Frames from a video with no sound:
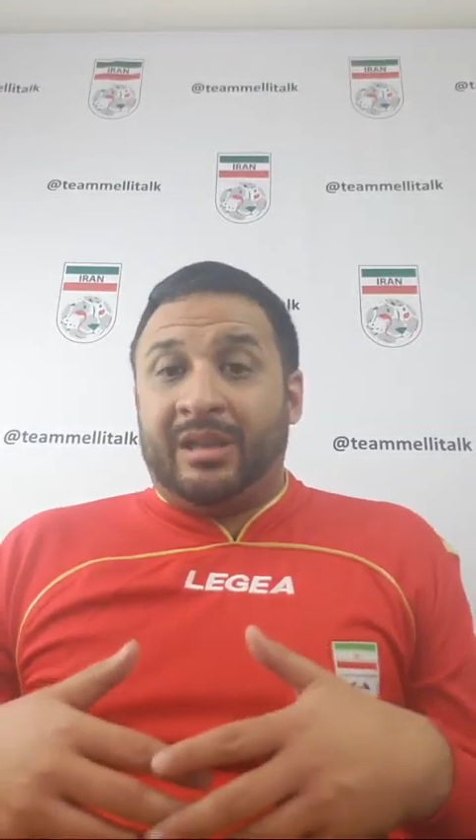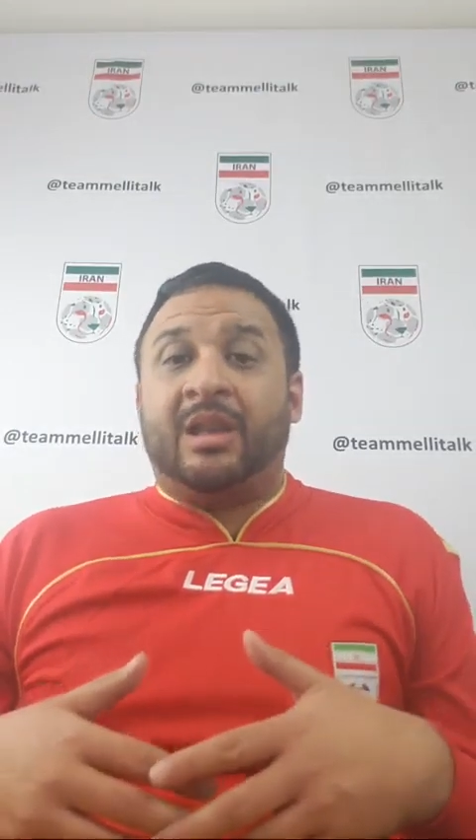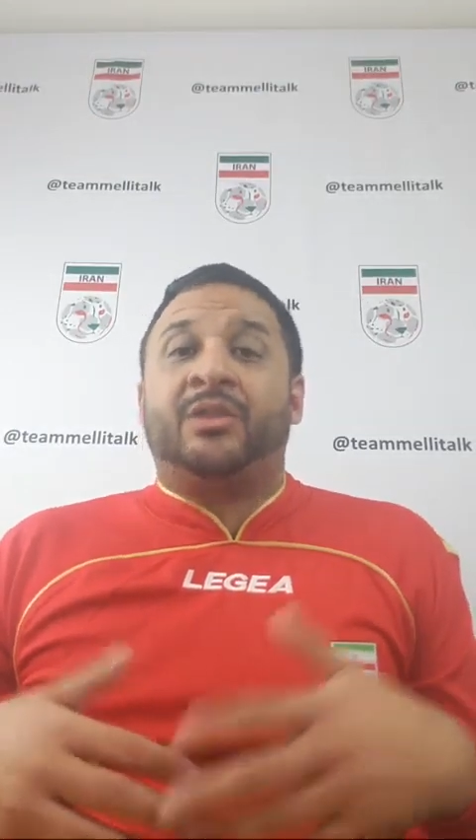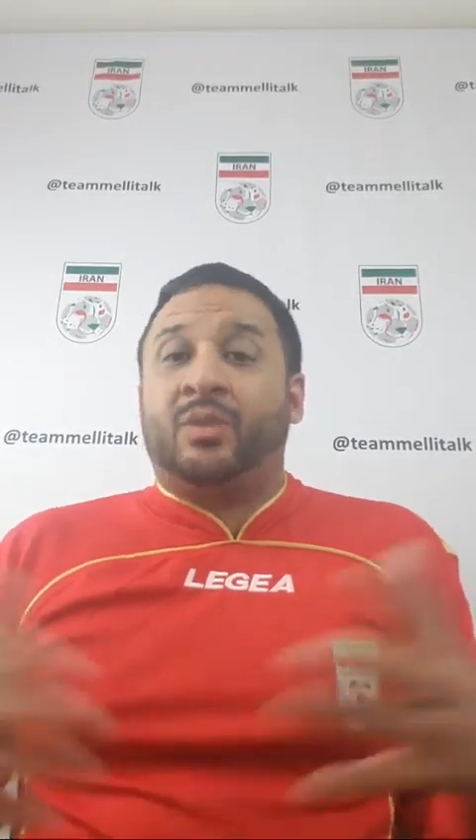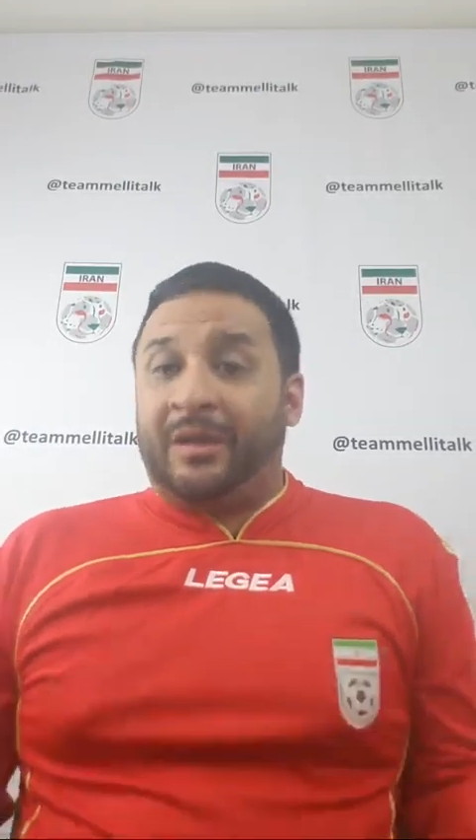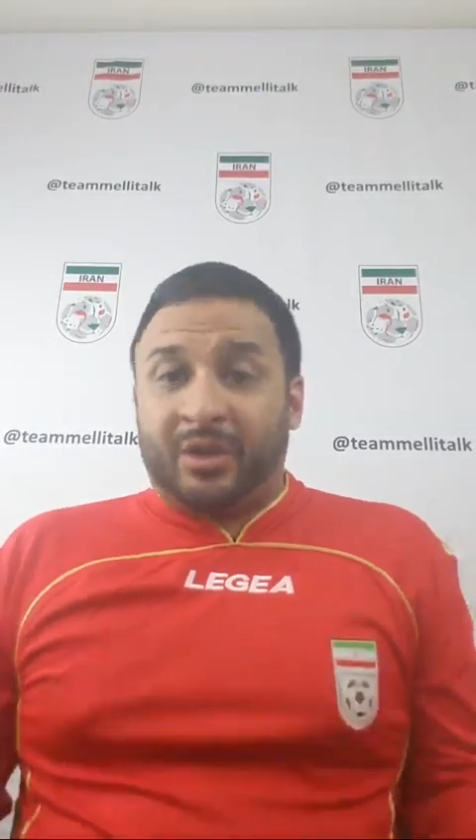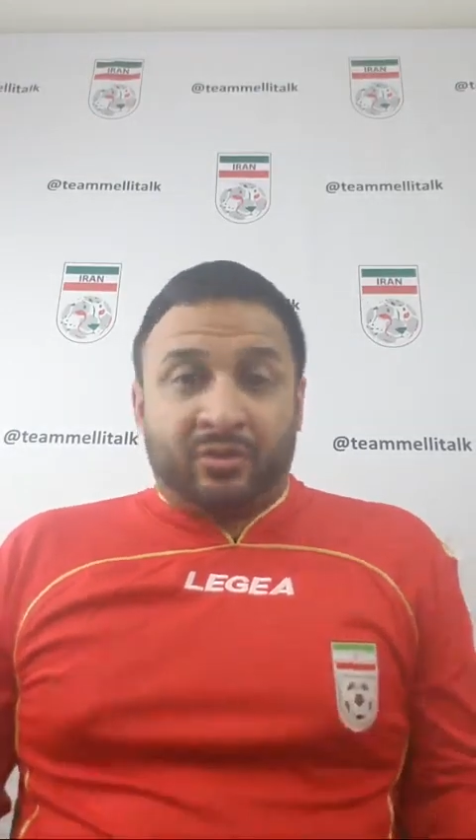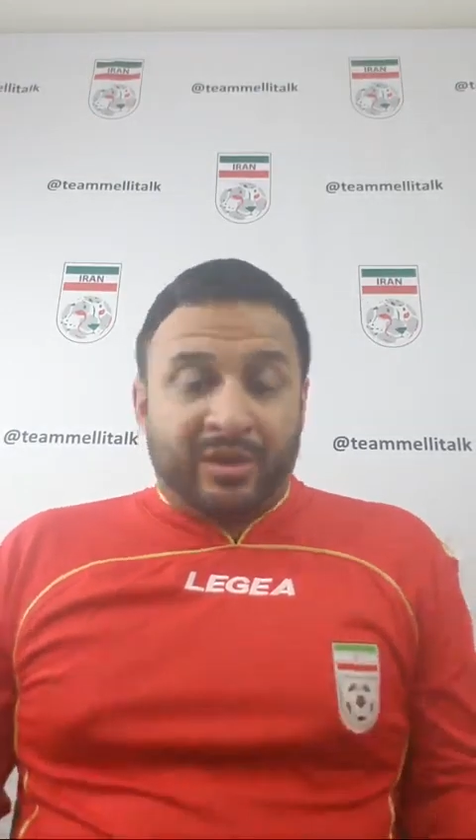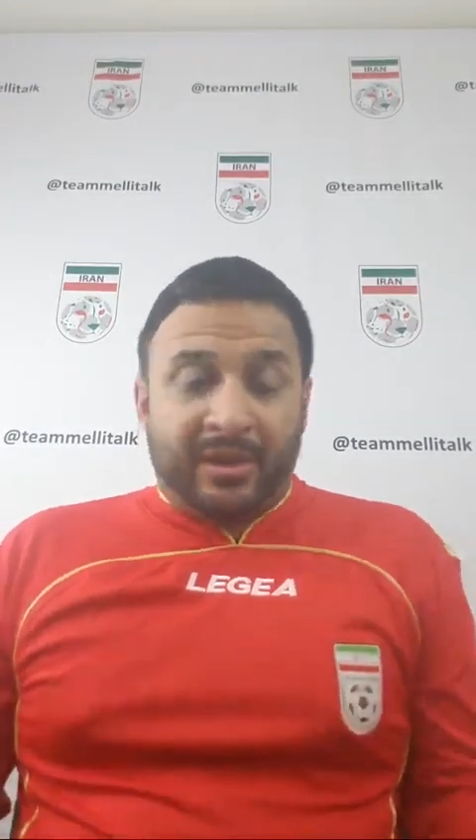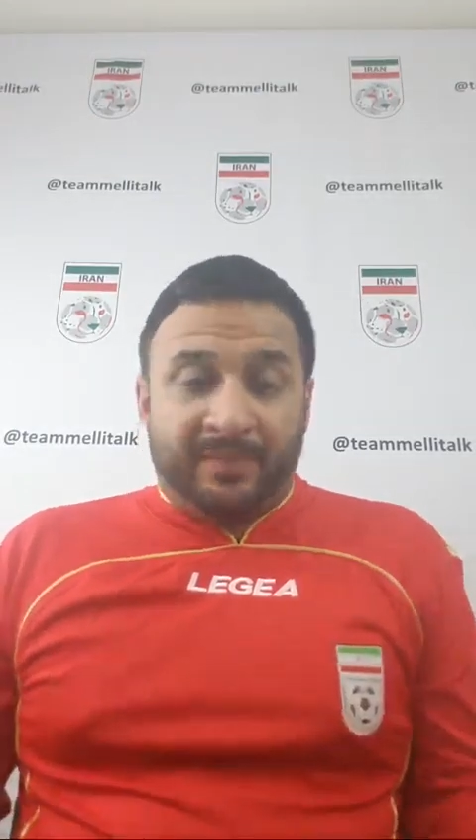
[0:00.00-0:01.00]
getting thrown off
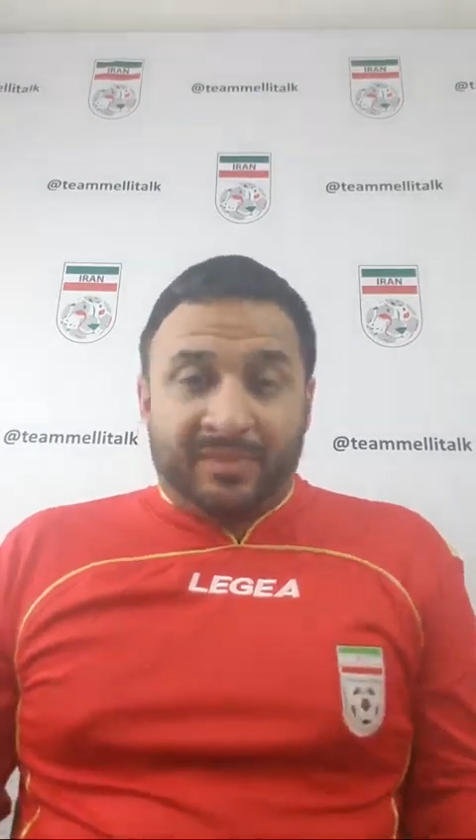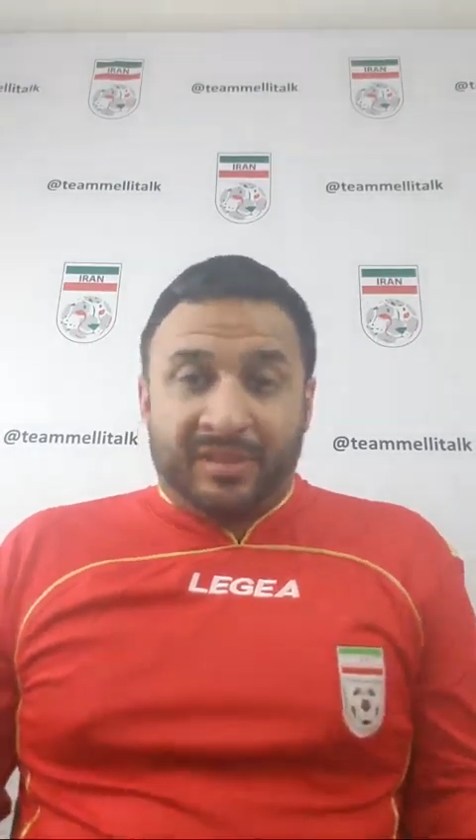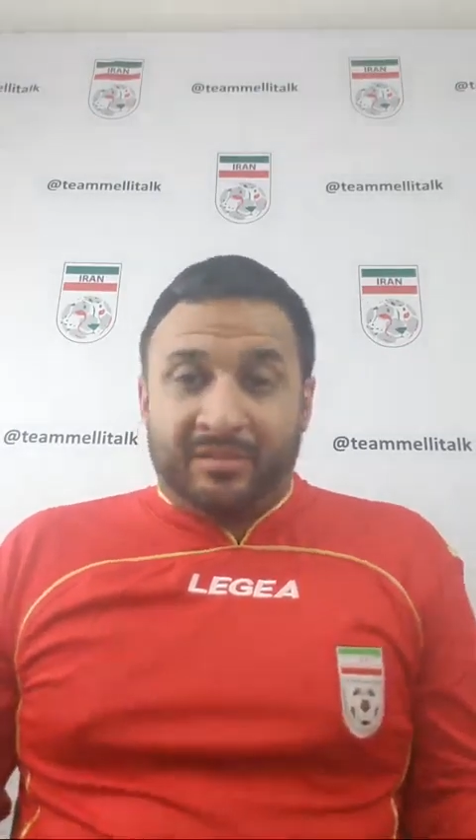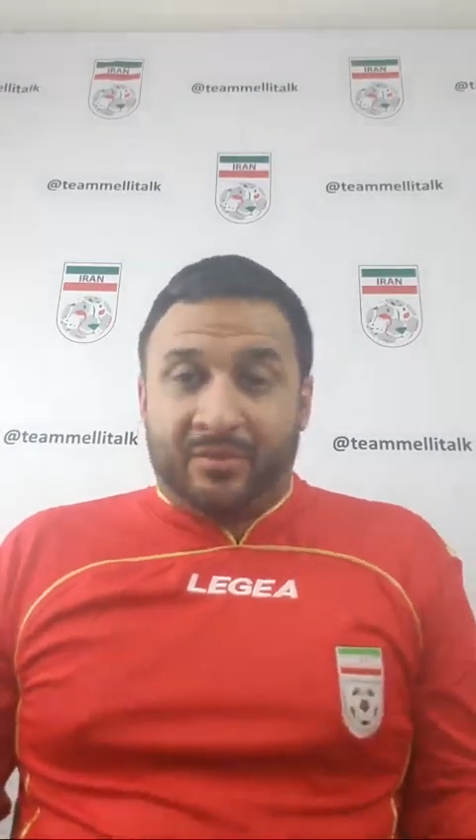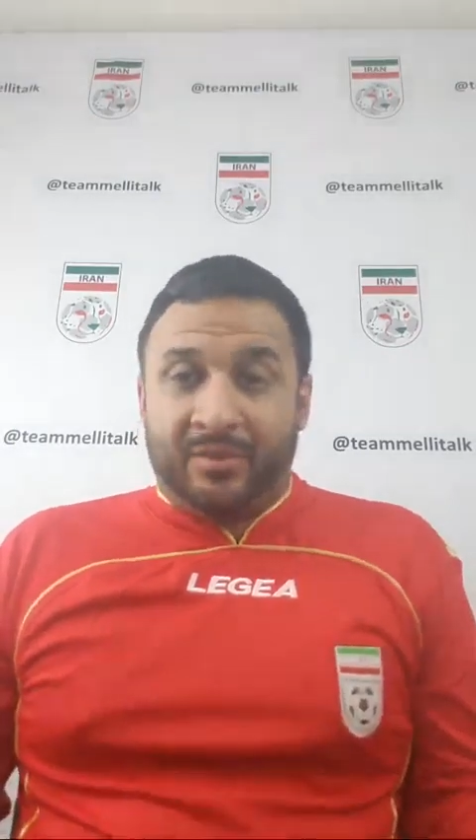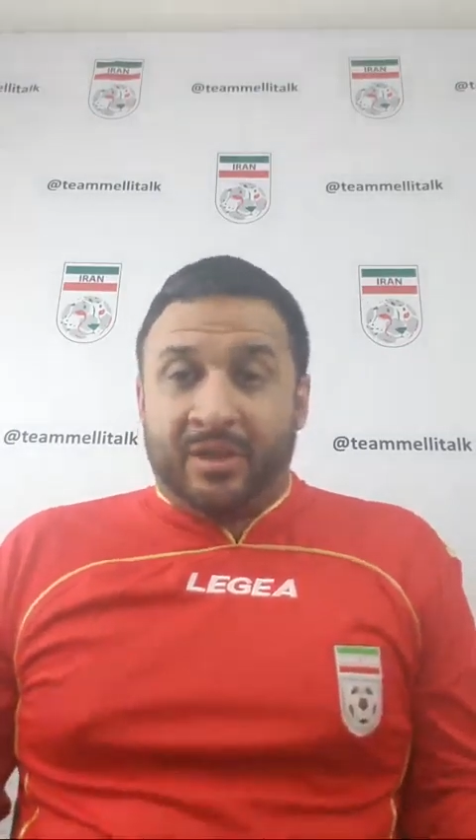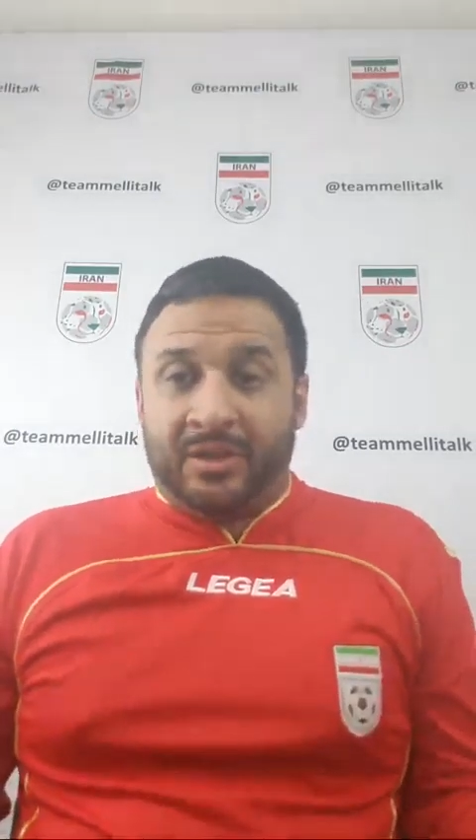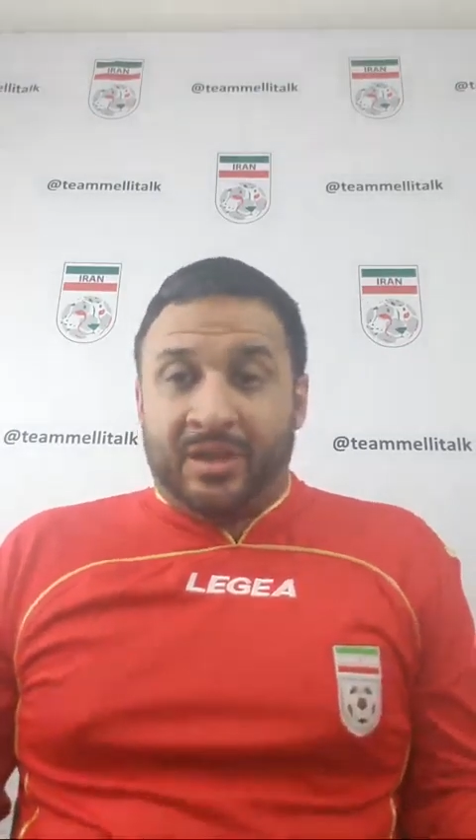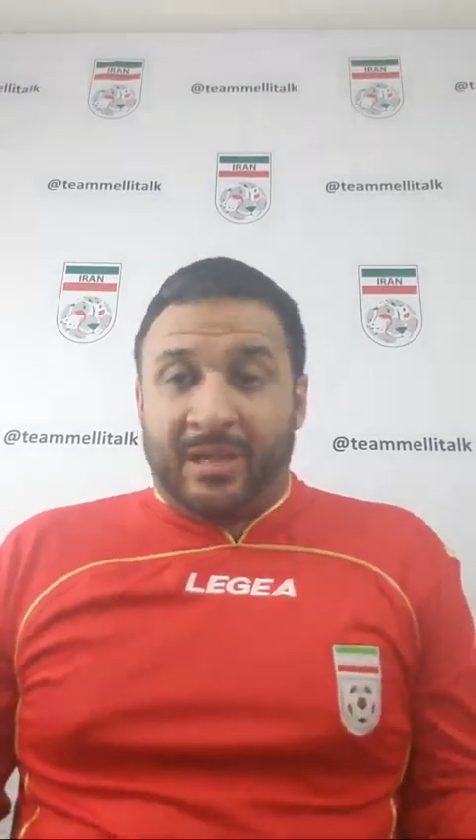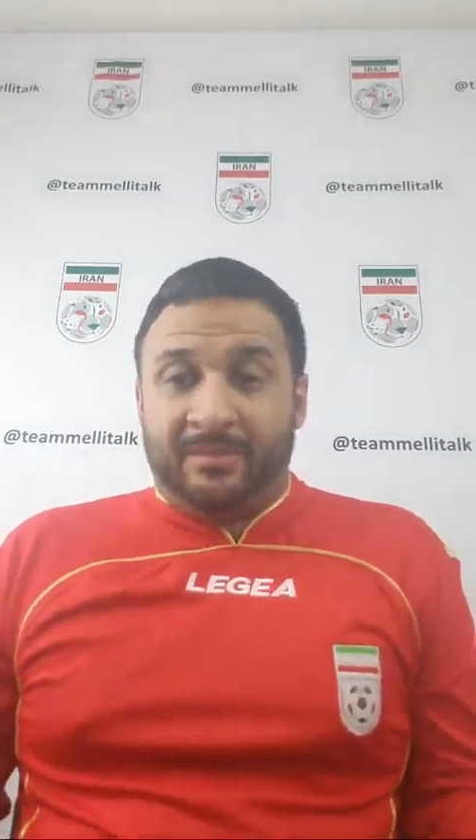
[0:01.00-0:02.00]
their rhythm for the
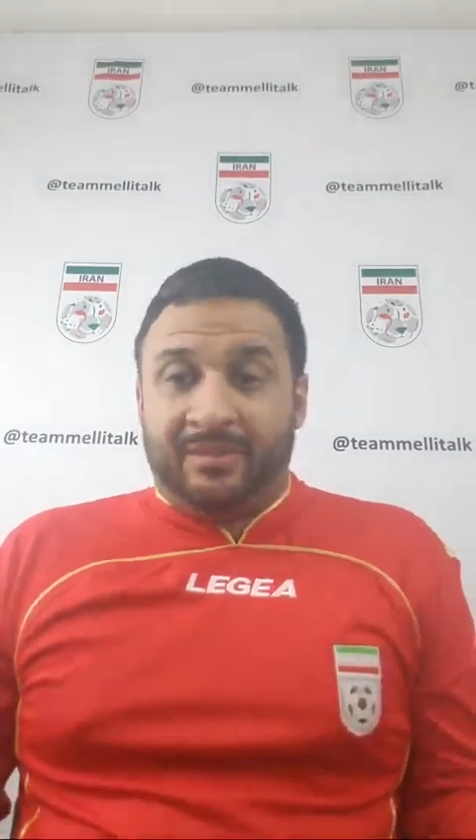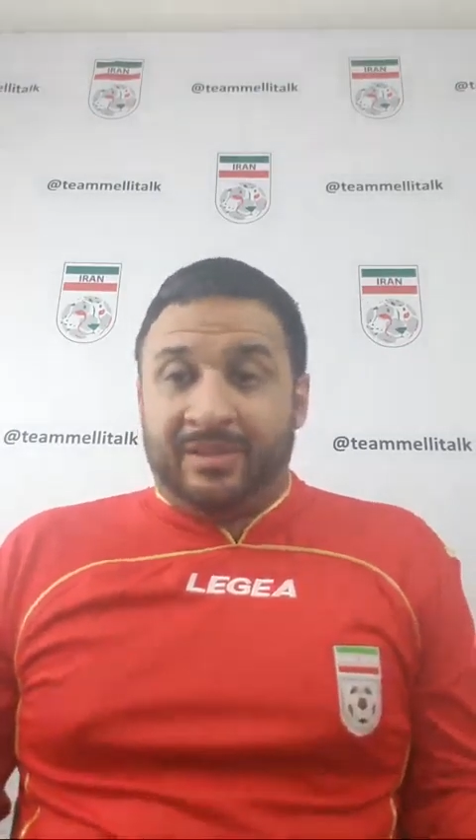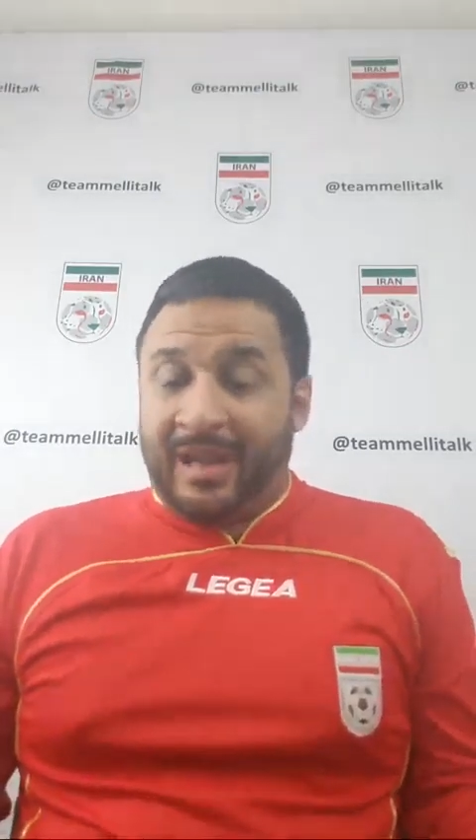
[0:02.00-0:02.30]
other games.